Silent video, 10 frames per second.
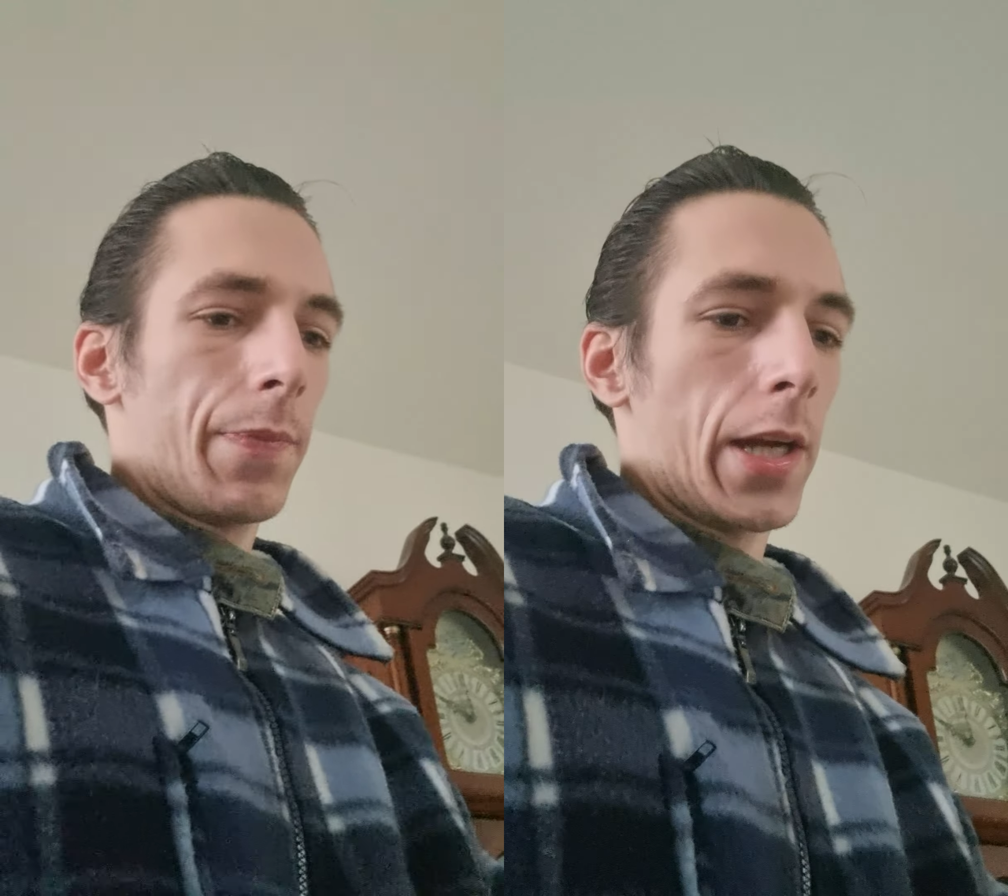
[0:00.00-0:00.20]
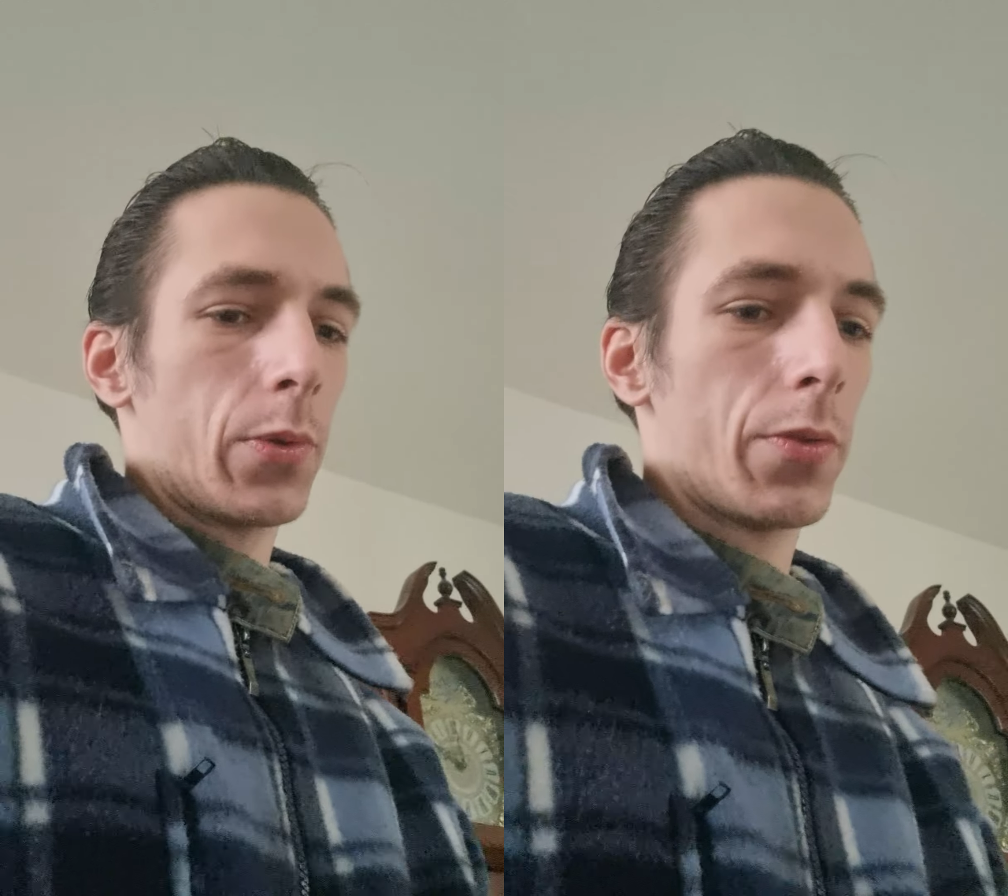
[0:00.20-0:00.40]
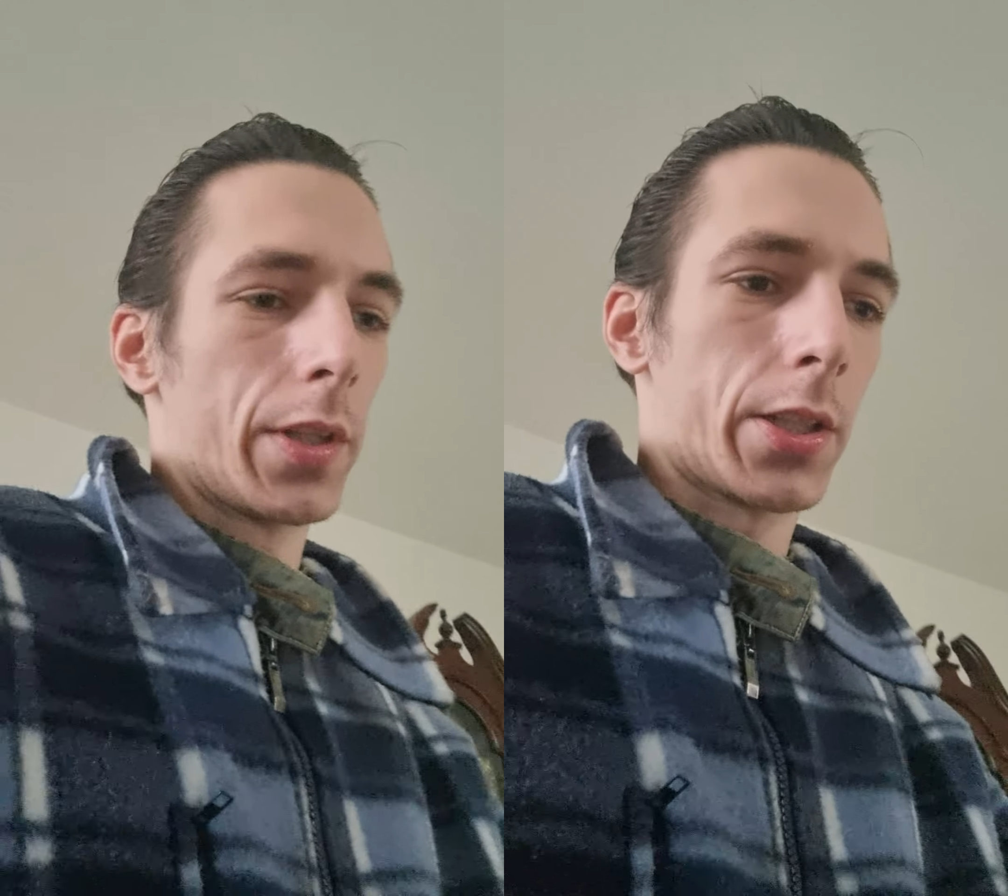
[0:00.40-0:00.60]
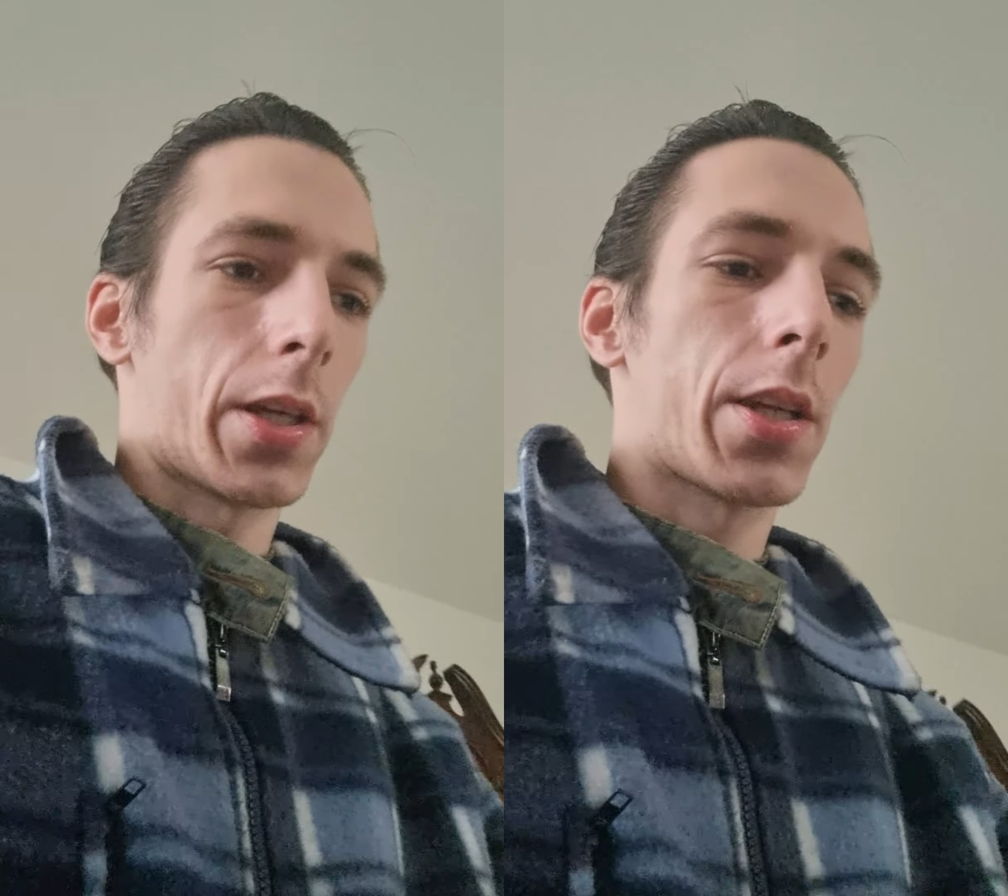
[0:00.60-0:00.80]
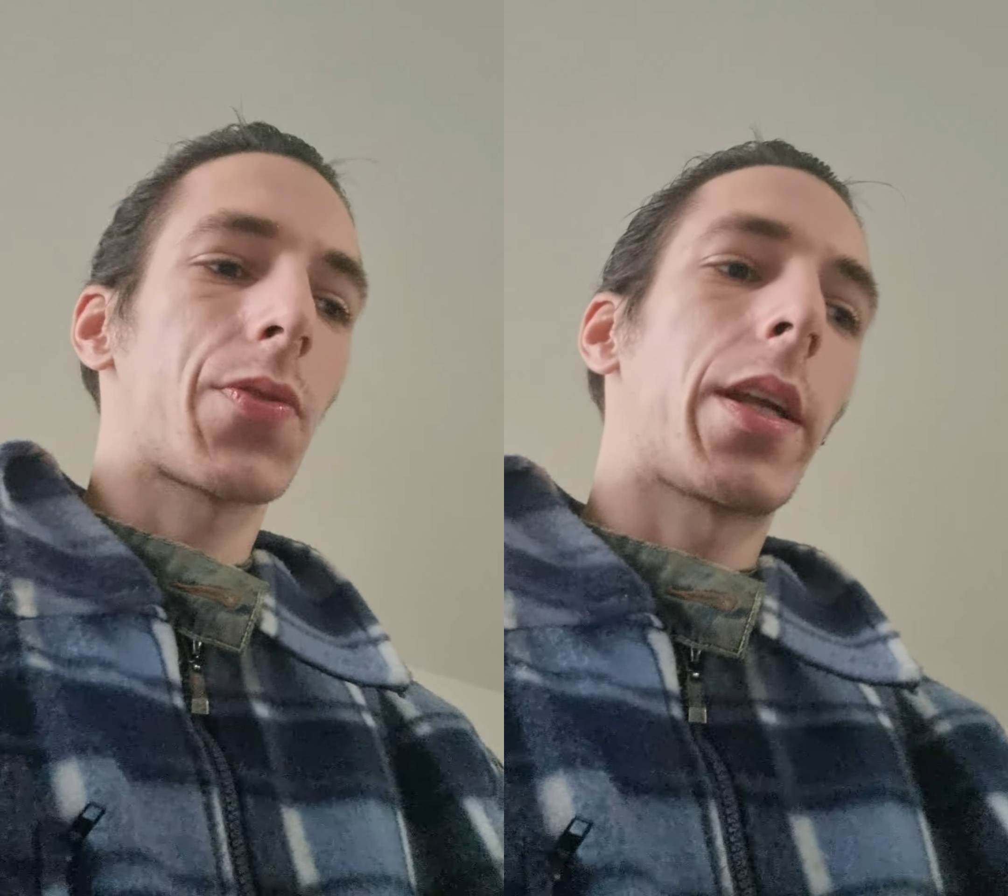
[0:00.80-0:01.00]
Now with an
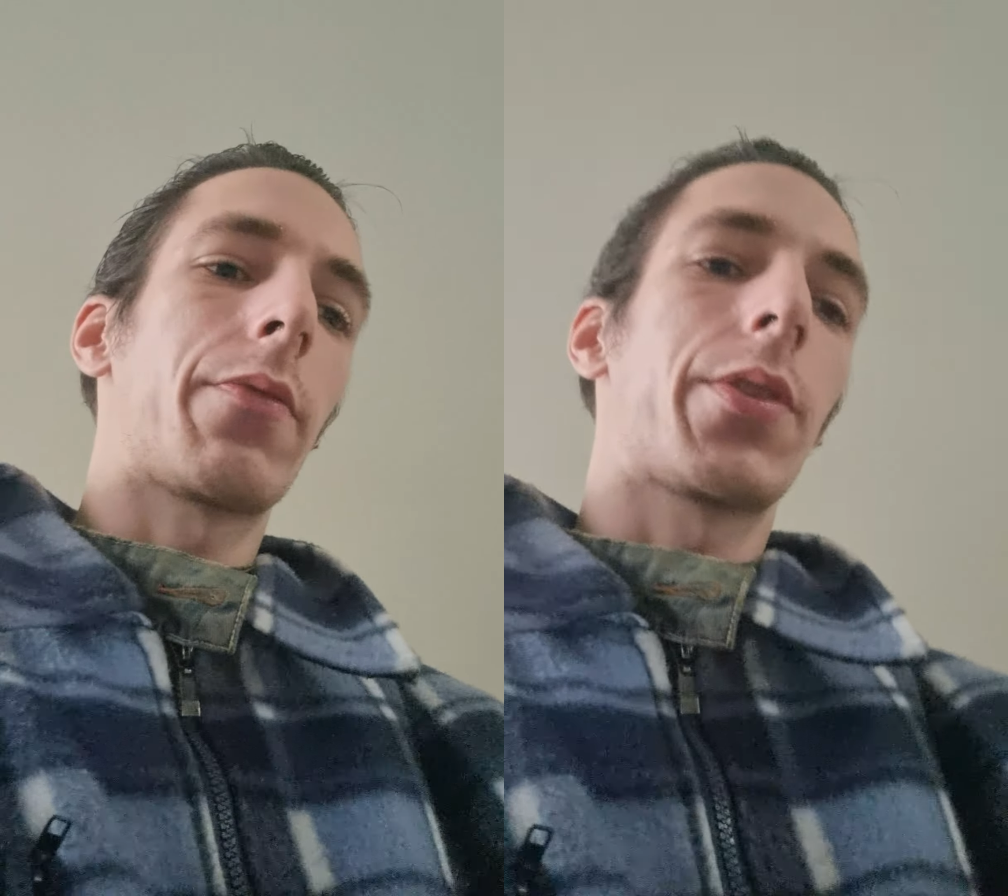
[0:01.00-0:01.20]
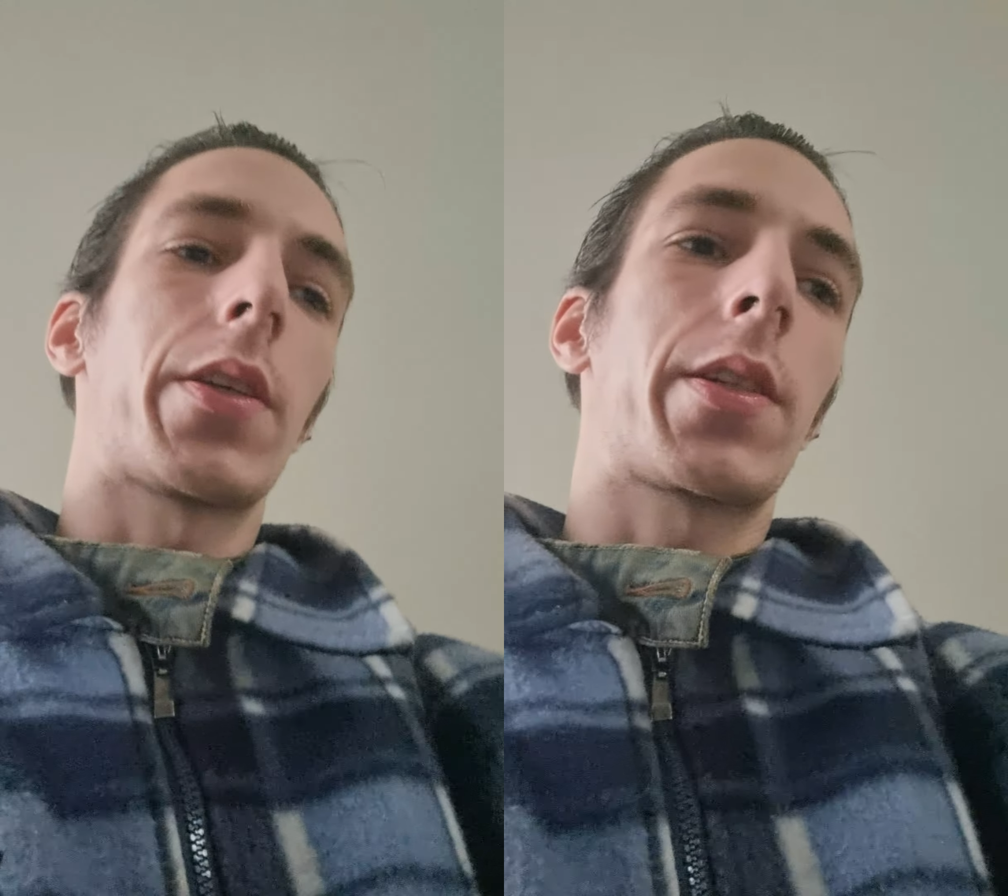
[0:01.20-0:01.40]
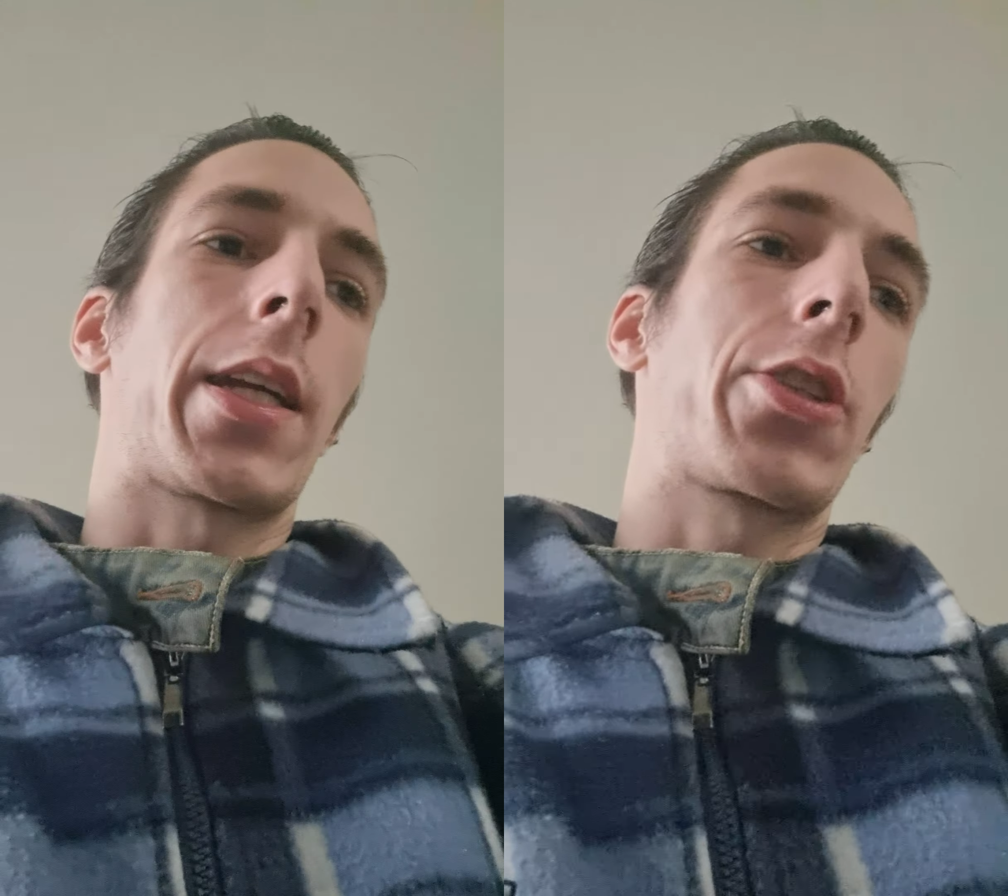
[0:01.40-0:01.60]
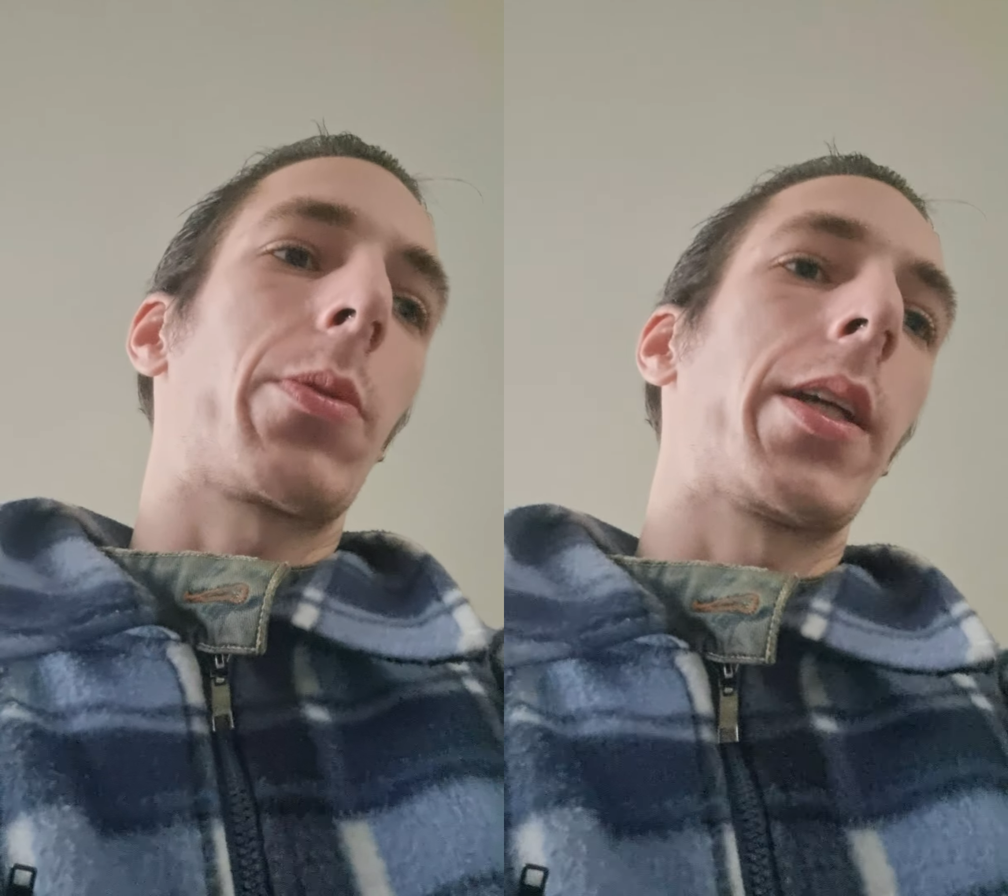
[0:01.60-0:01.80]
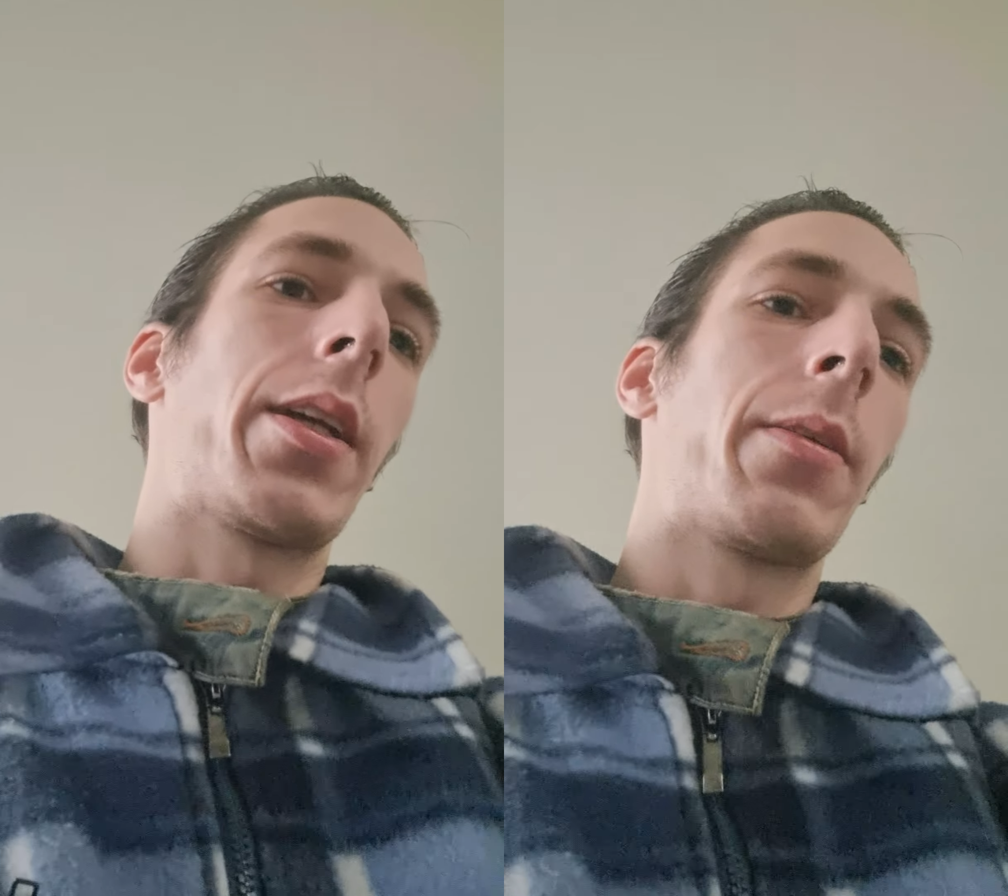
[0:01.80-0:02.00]
exhaust valve, it doesn't
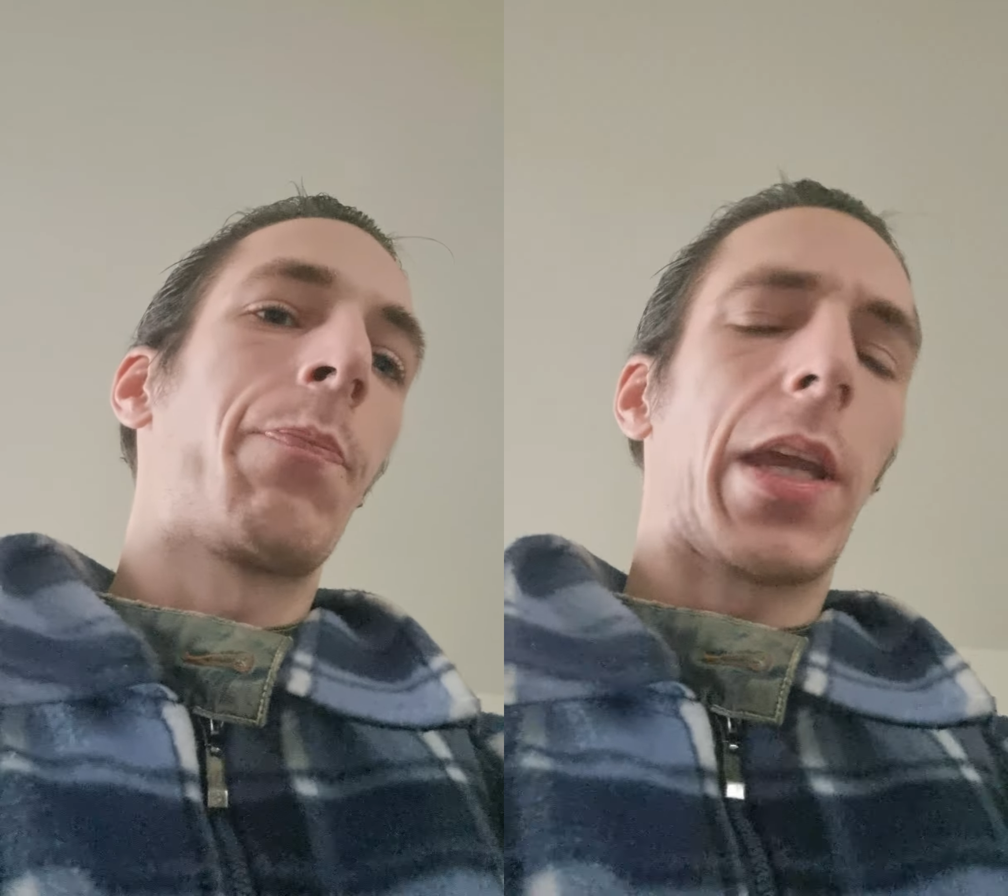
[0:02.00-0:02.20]
actually,